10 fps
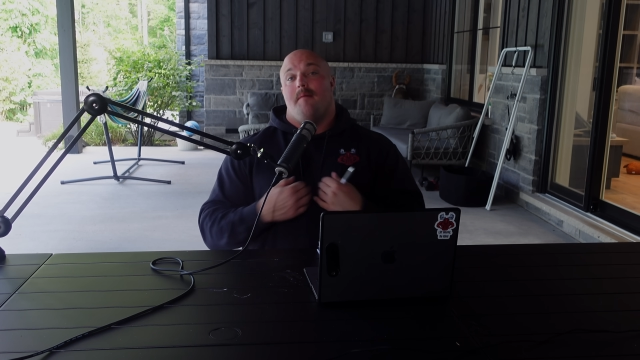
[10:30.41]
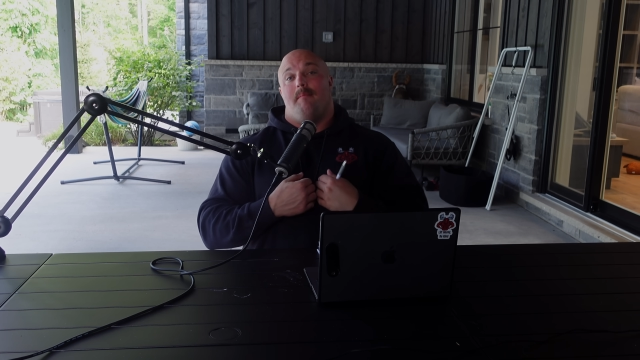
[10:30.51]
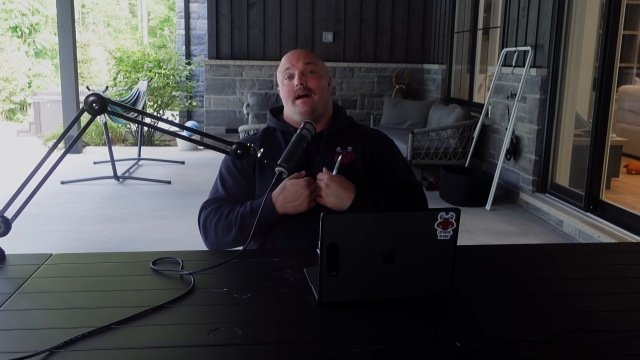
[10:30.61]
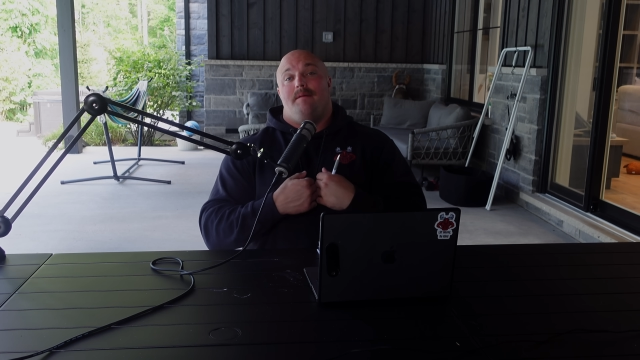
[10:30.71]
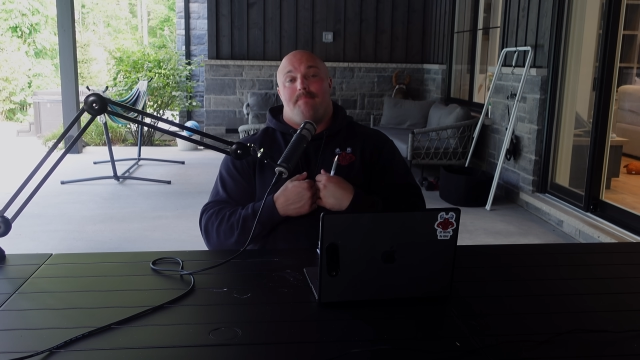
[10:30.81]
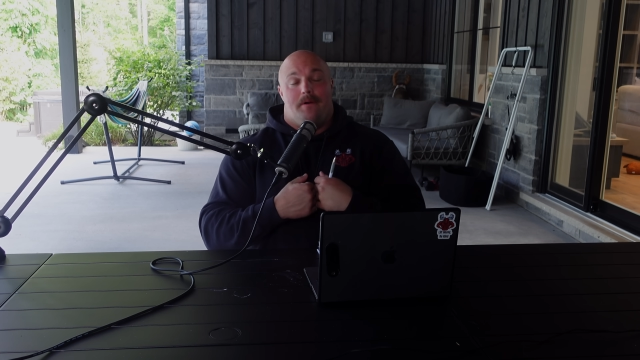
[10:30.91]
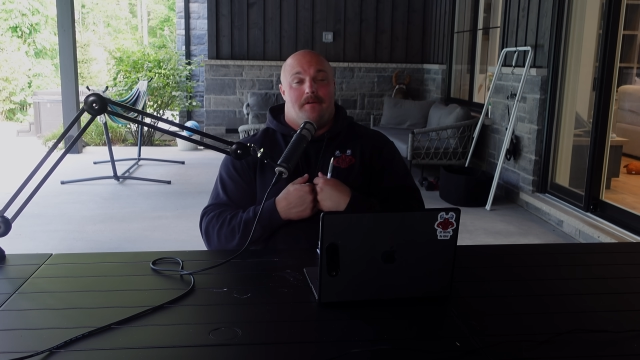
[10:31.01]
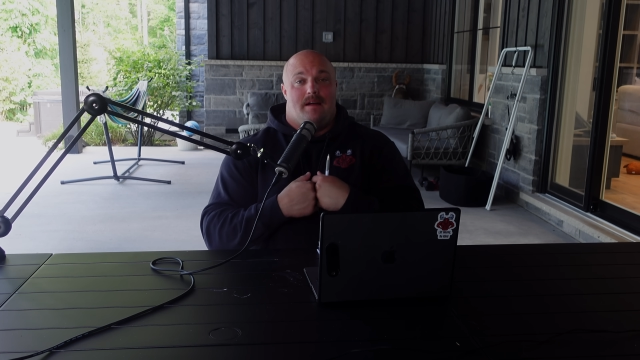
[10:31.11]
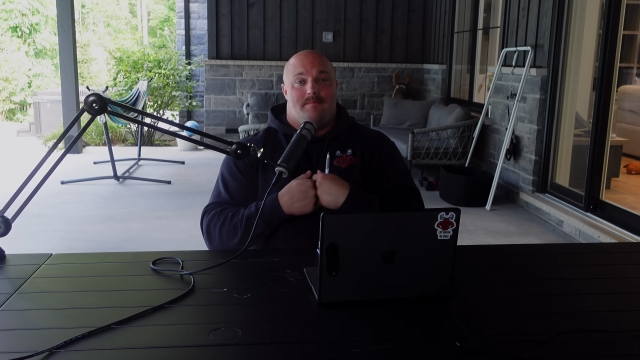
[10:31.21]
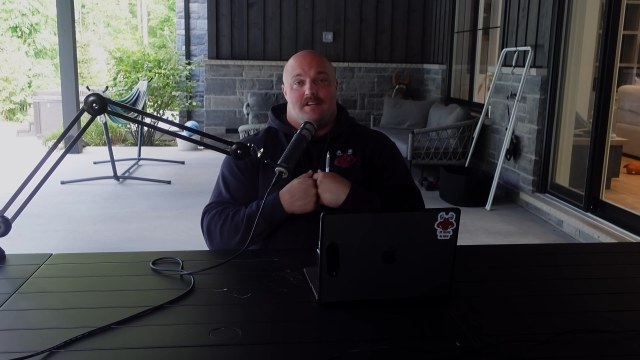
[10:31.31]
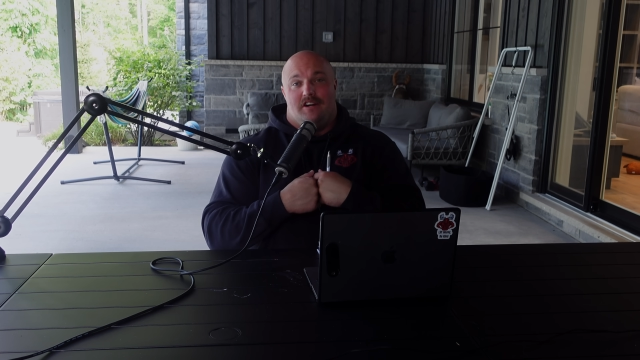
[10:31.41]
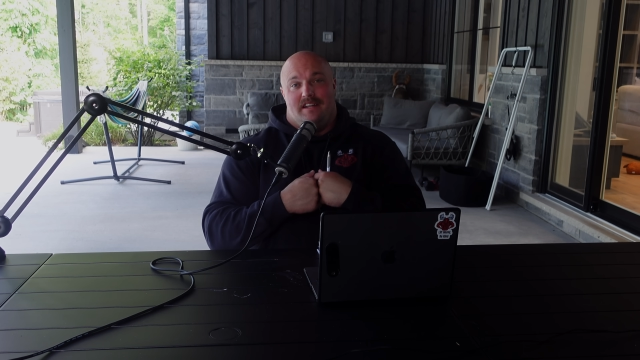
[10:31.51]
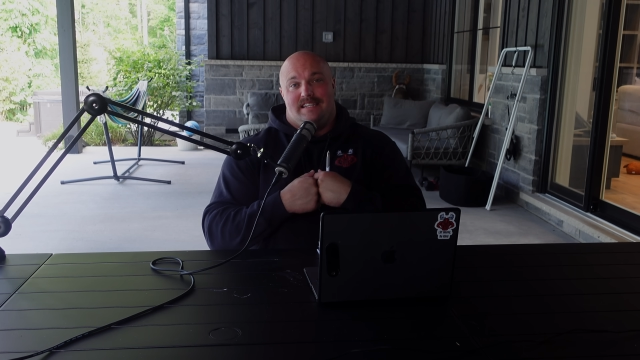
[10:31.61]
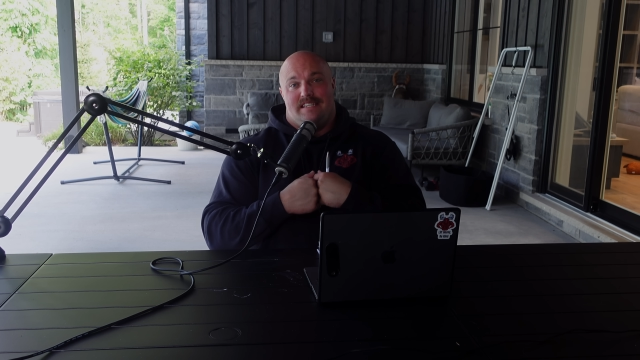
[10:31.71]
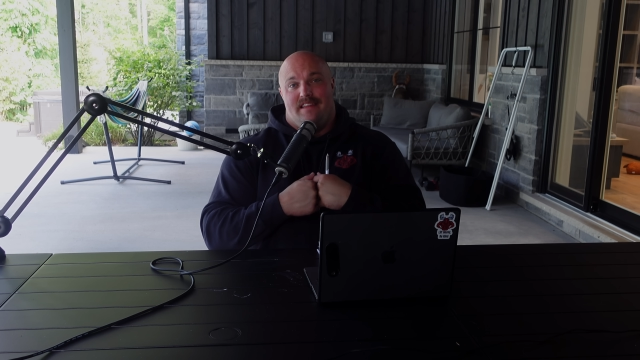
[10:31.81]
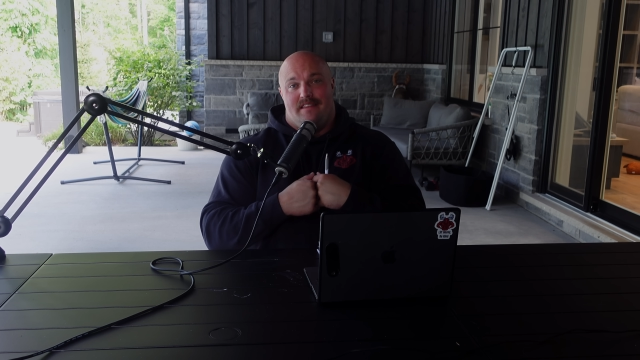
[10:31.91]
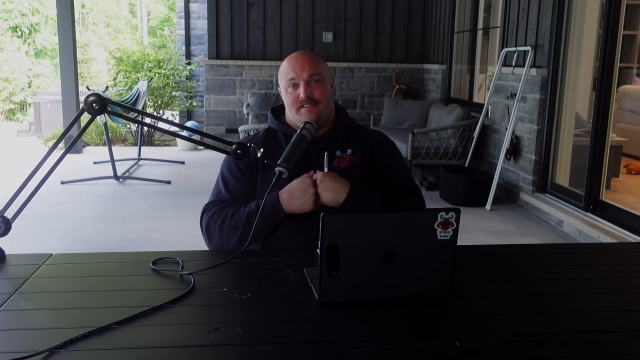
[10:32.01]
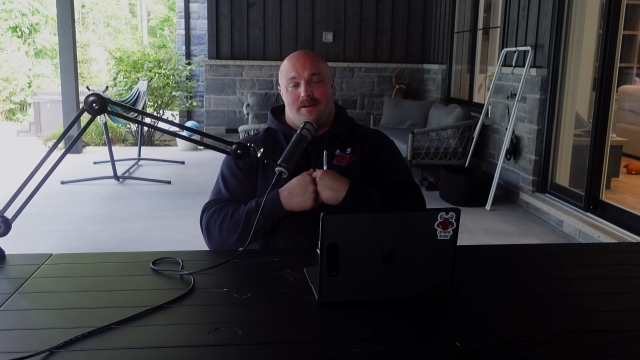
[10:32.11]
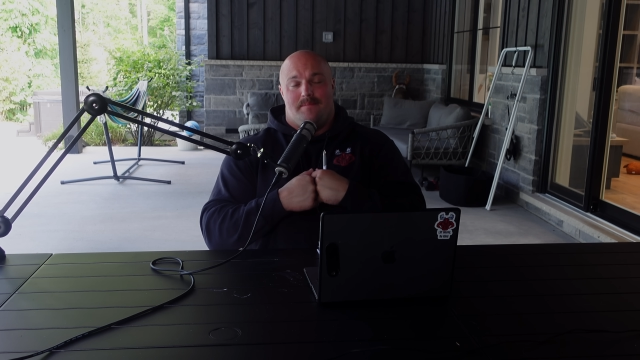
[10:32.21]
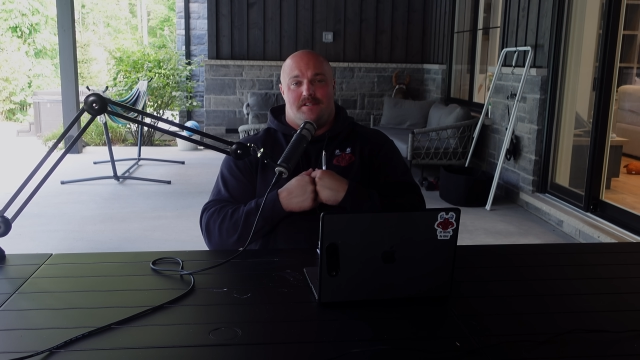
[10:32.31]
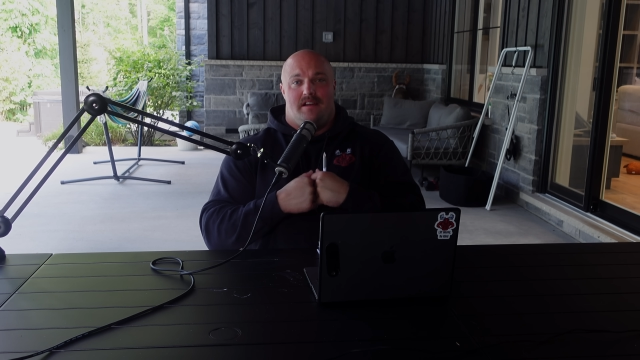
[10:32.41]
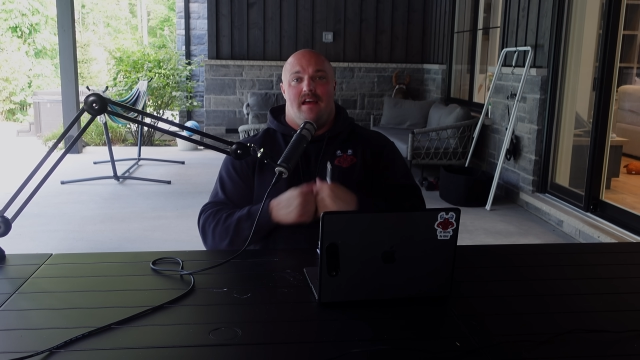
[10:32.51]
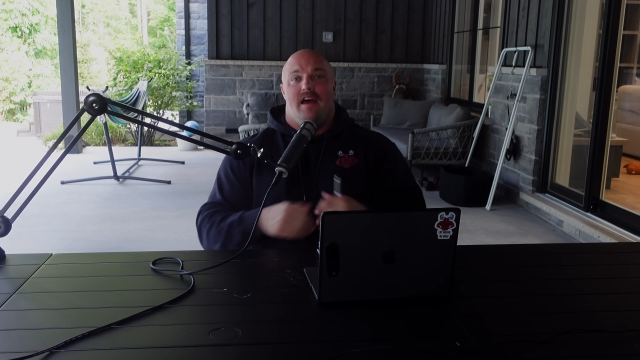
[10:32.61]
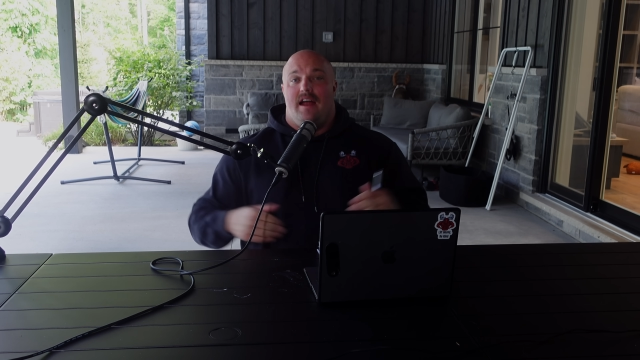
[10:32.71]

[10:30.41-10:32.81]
My programs are linked in the description.